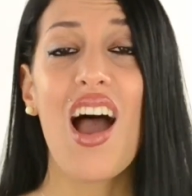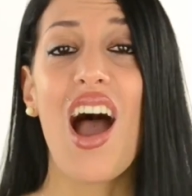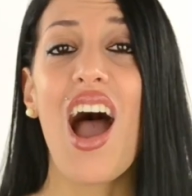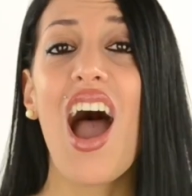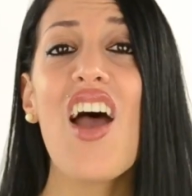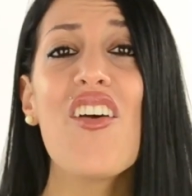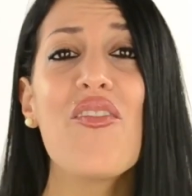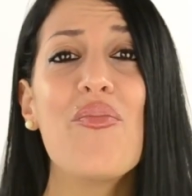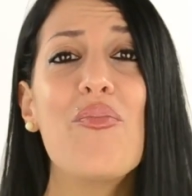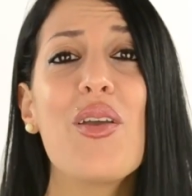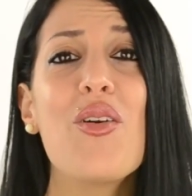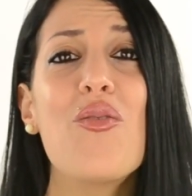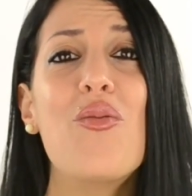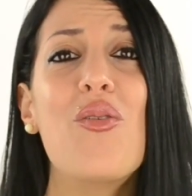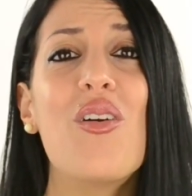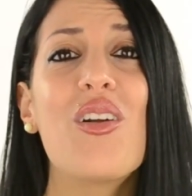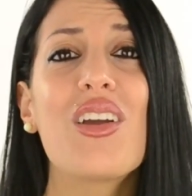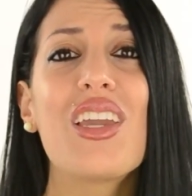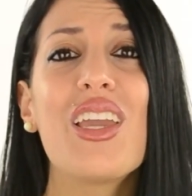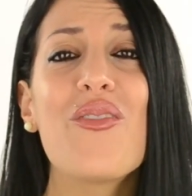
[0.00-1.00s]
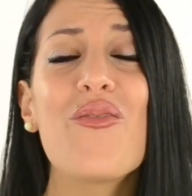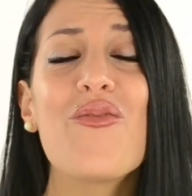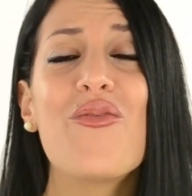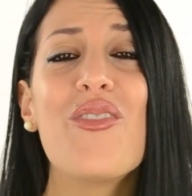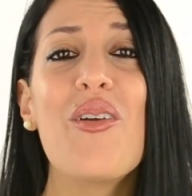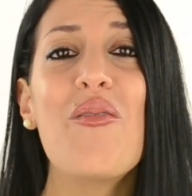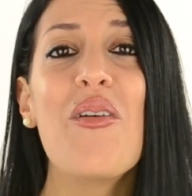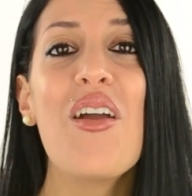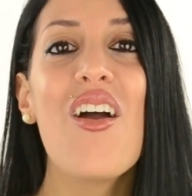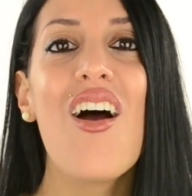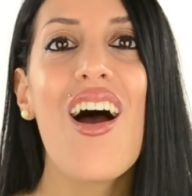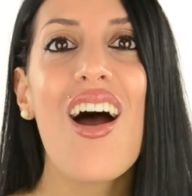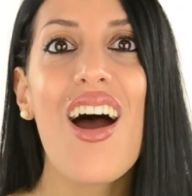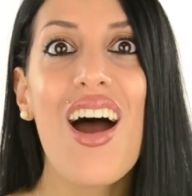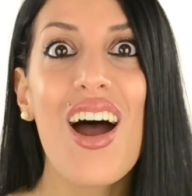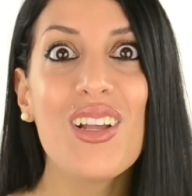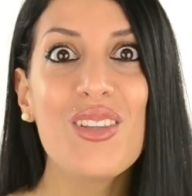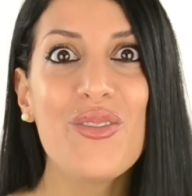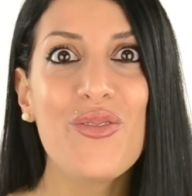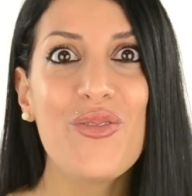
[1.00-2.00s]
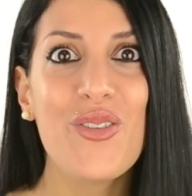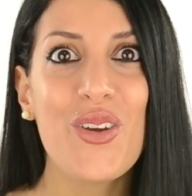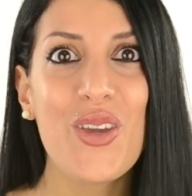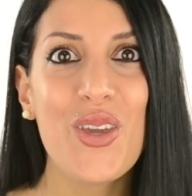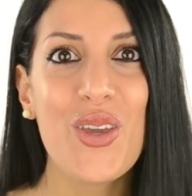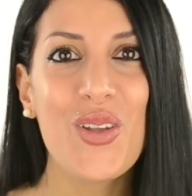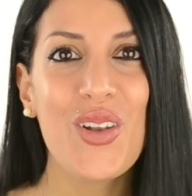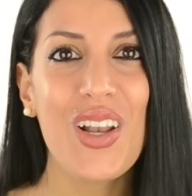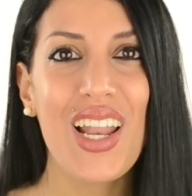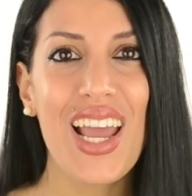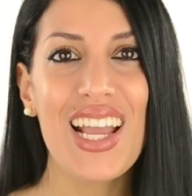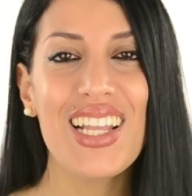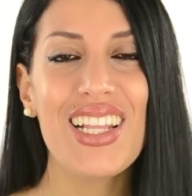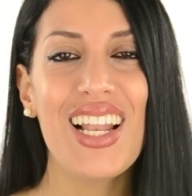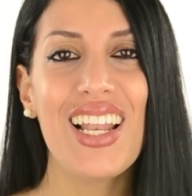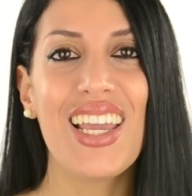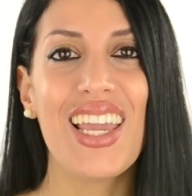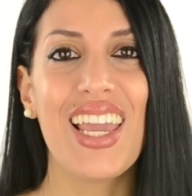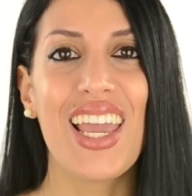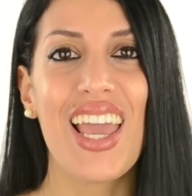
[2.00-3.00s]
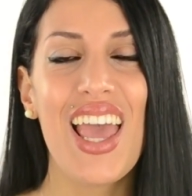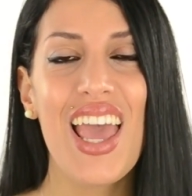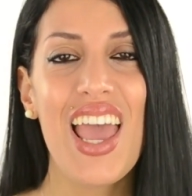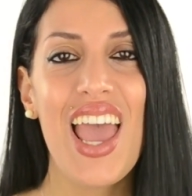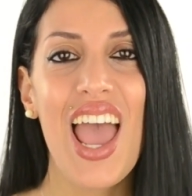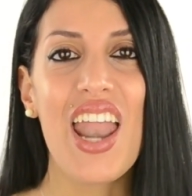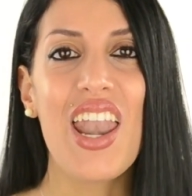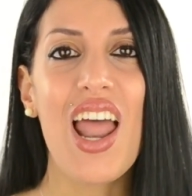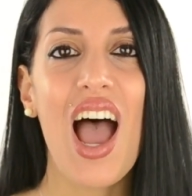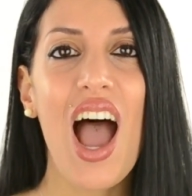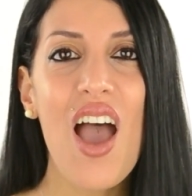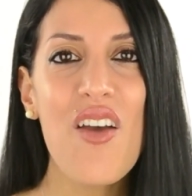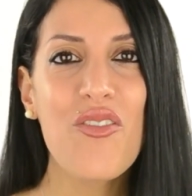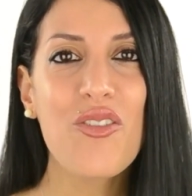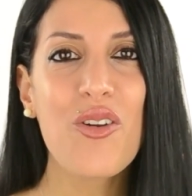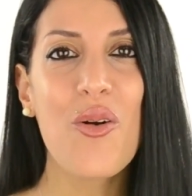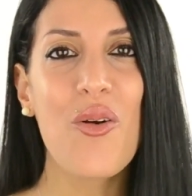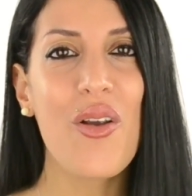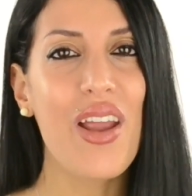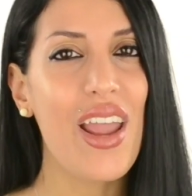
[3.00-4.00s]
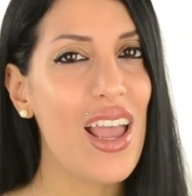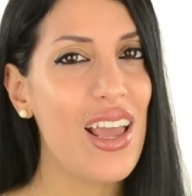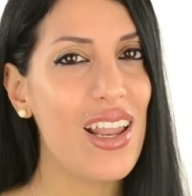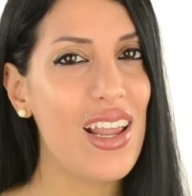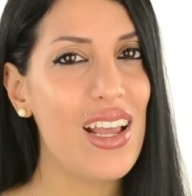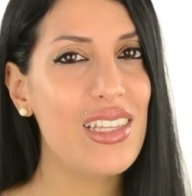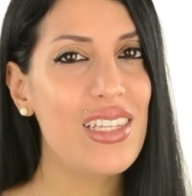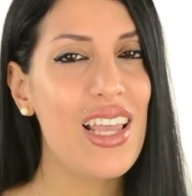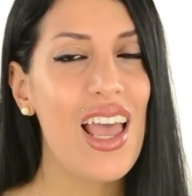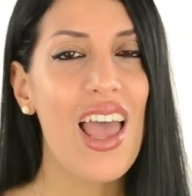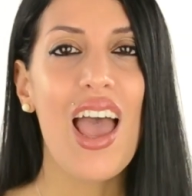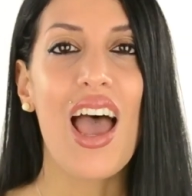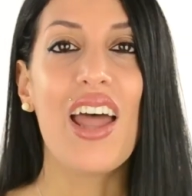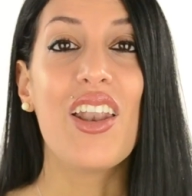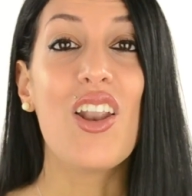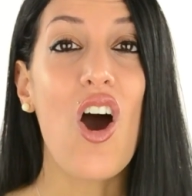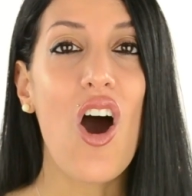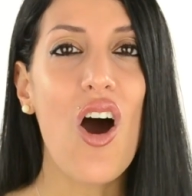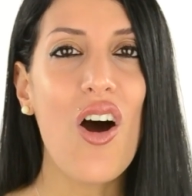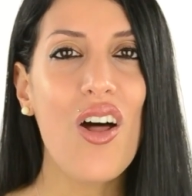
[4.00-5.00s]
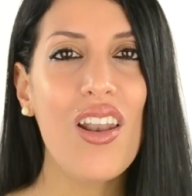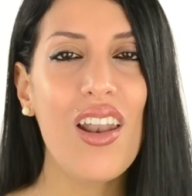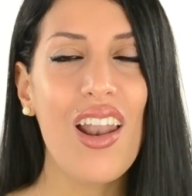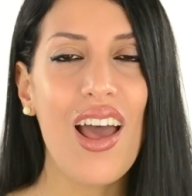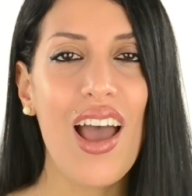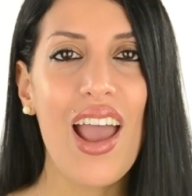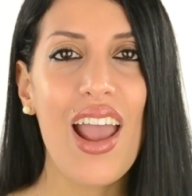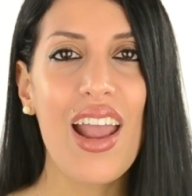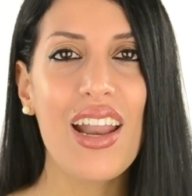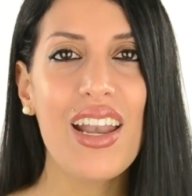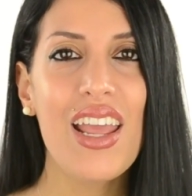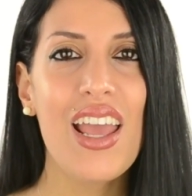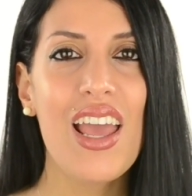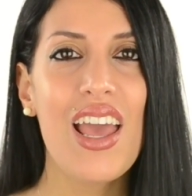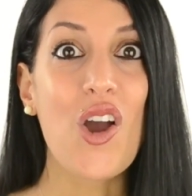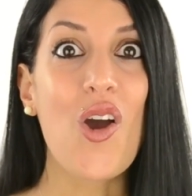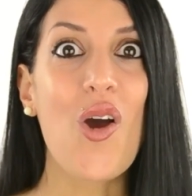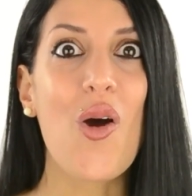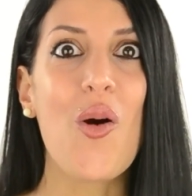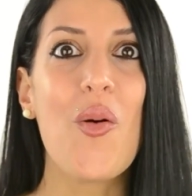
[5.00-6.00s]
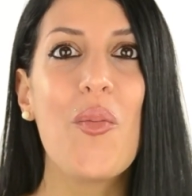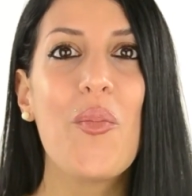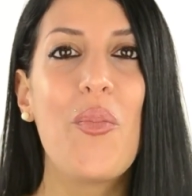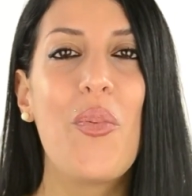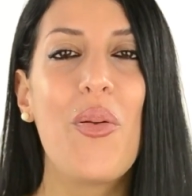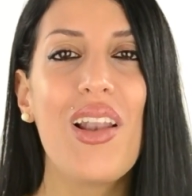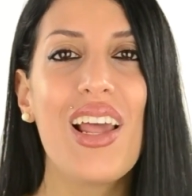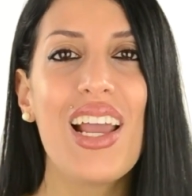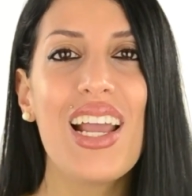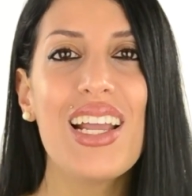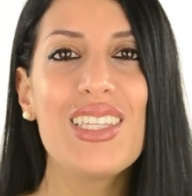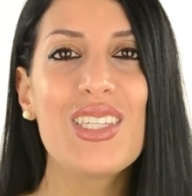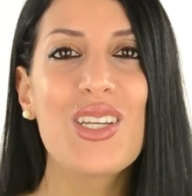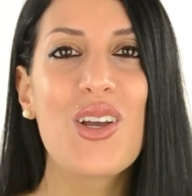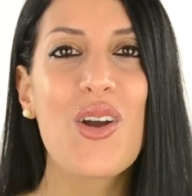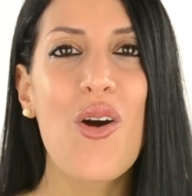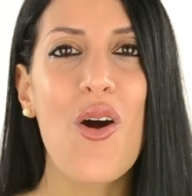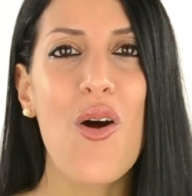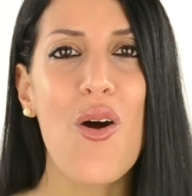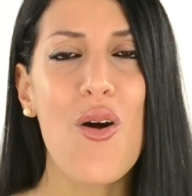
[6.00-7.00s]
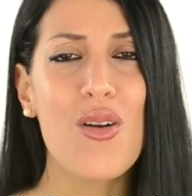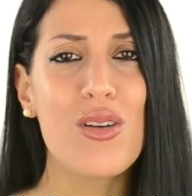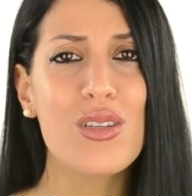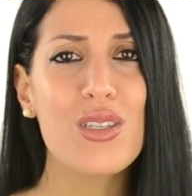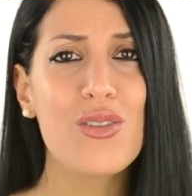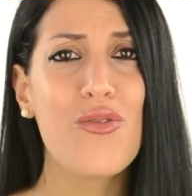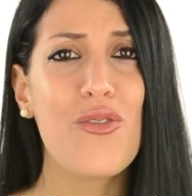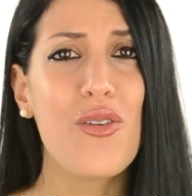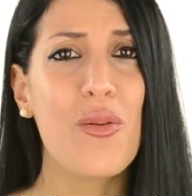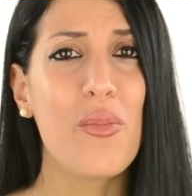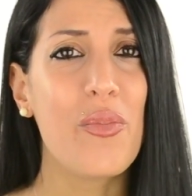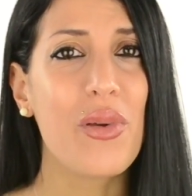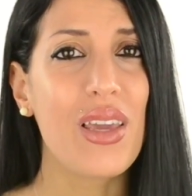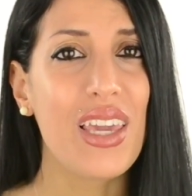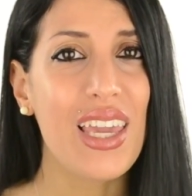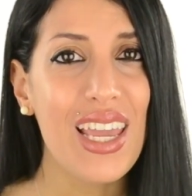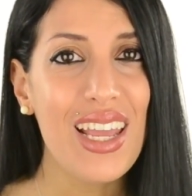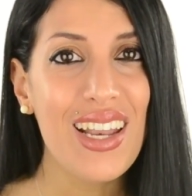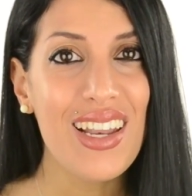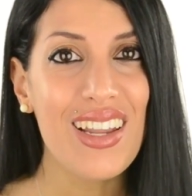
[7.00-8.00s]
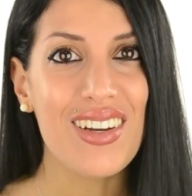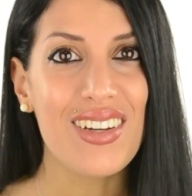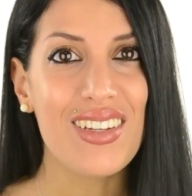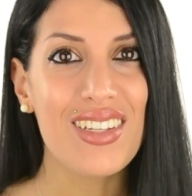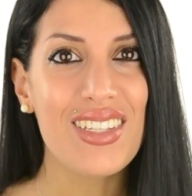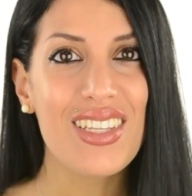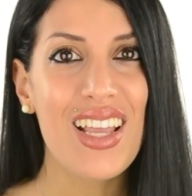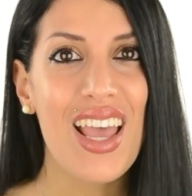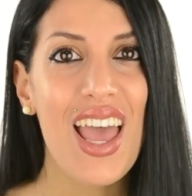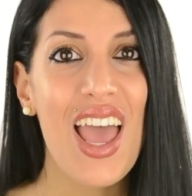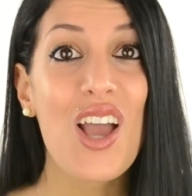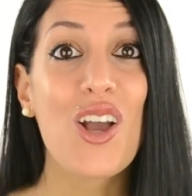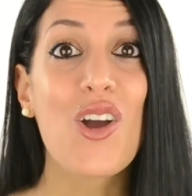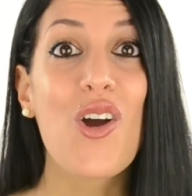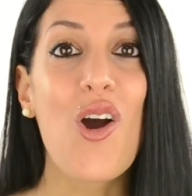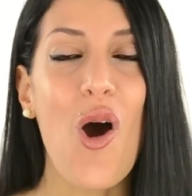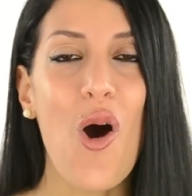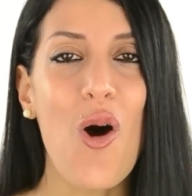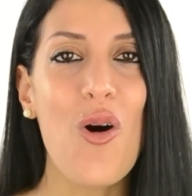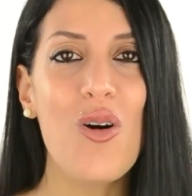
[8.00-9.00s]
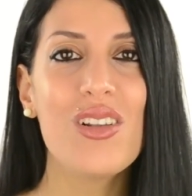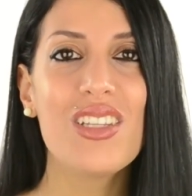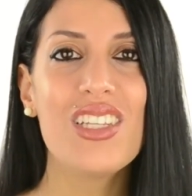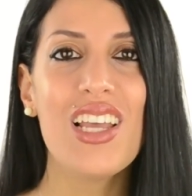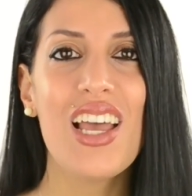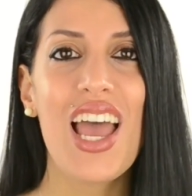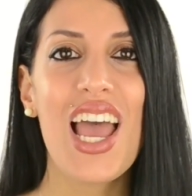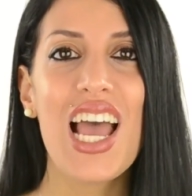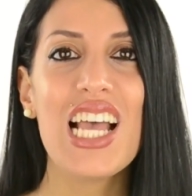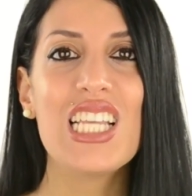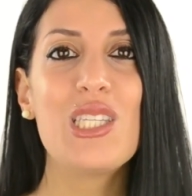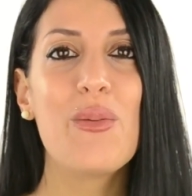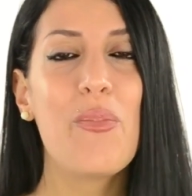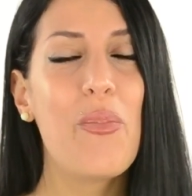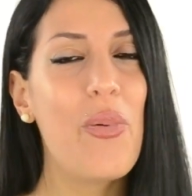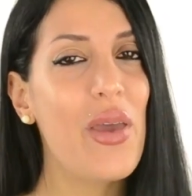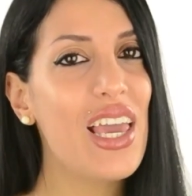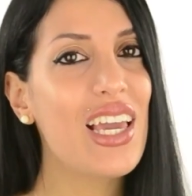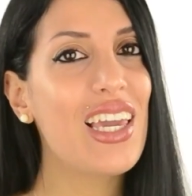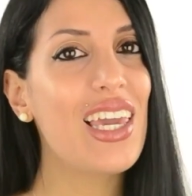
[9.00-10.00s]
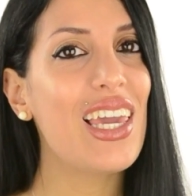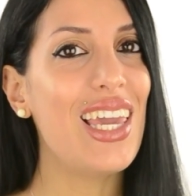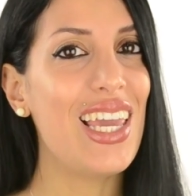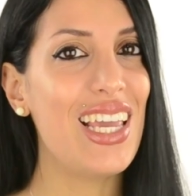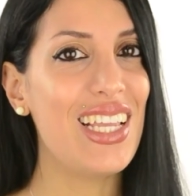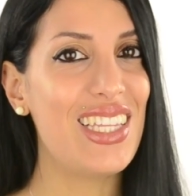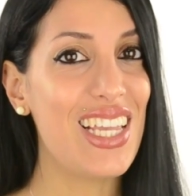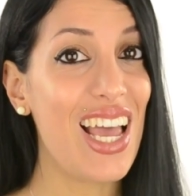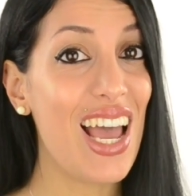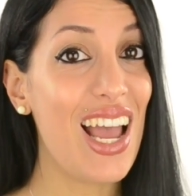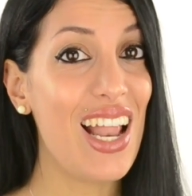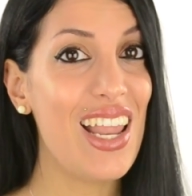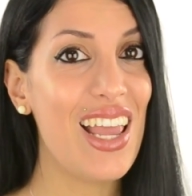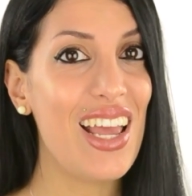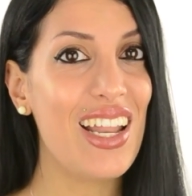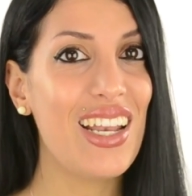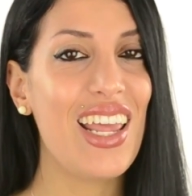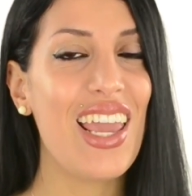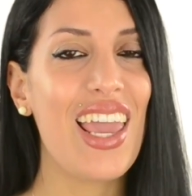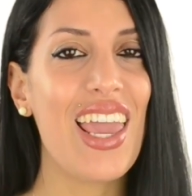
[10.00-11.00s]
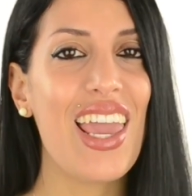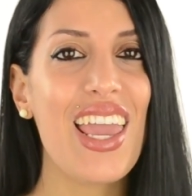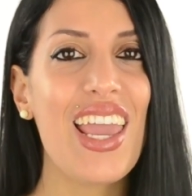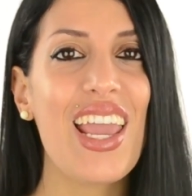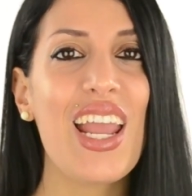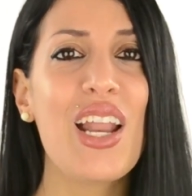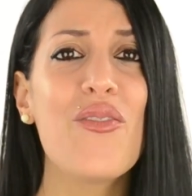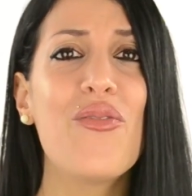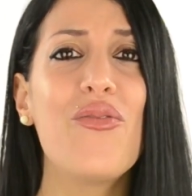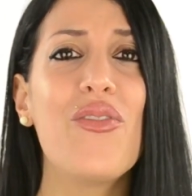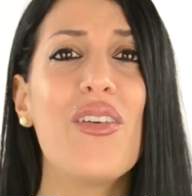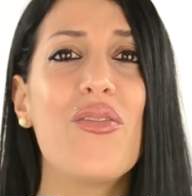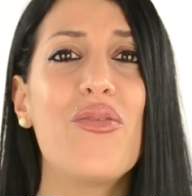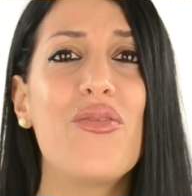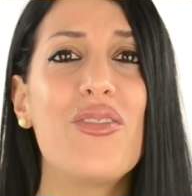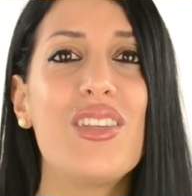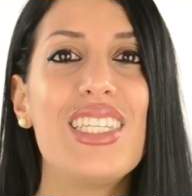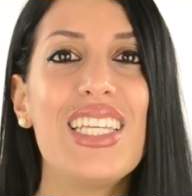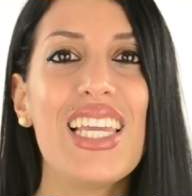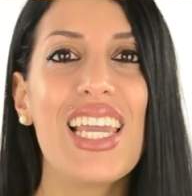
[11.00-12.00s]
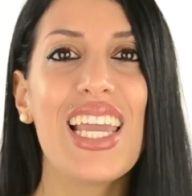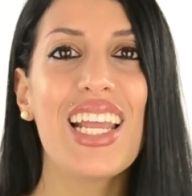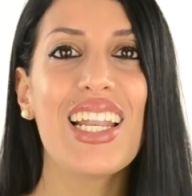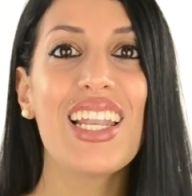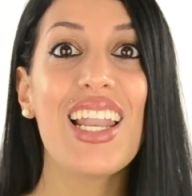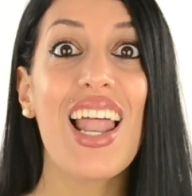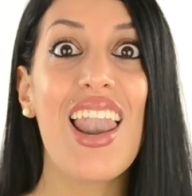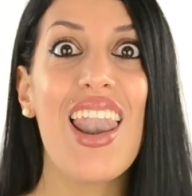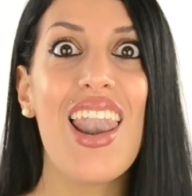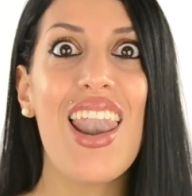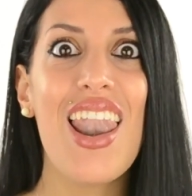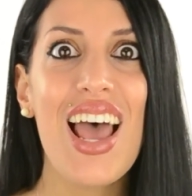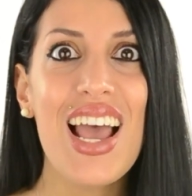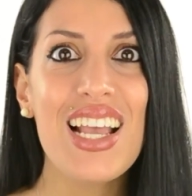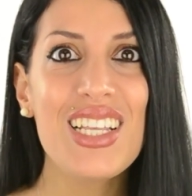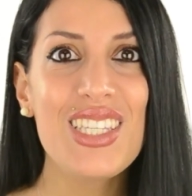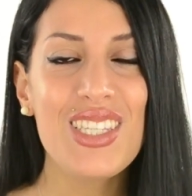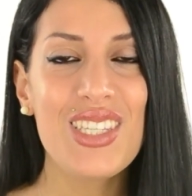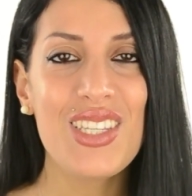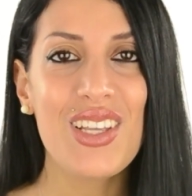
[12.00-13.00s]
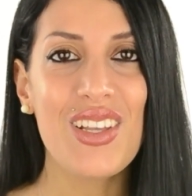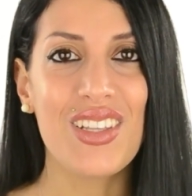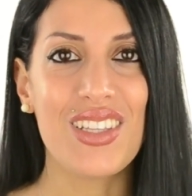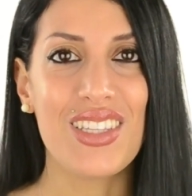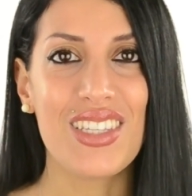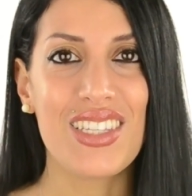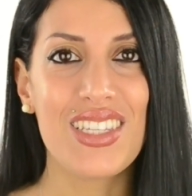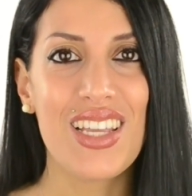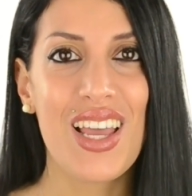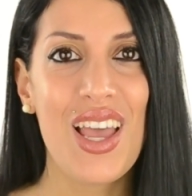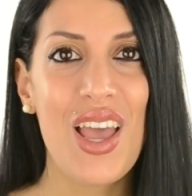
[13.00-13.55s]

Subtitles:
I've been working very hard for you lately and I've created an online complete course for beginners called Speak Italian in 15 Lessons,